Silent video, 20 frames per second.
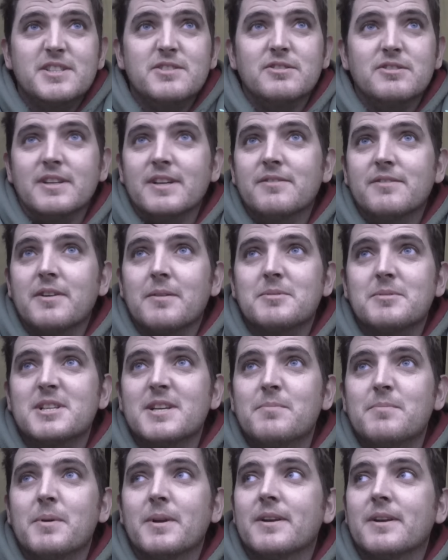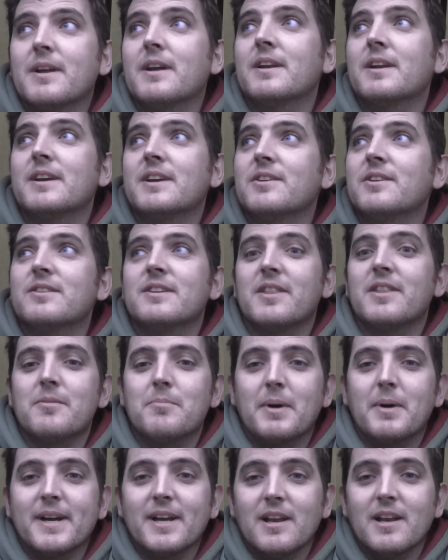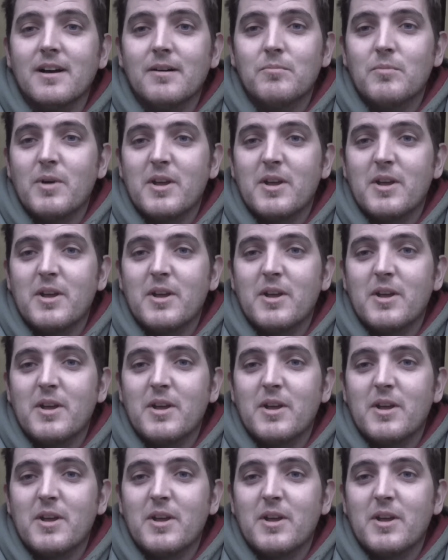usually if I'm sleeping and I hear another bite alarm,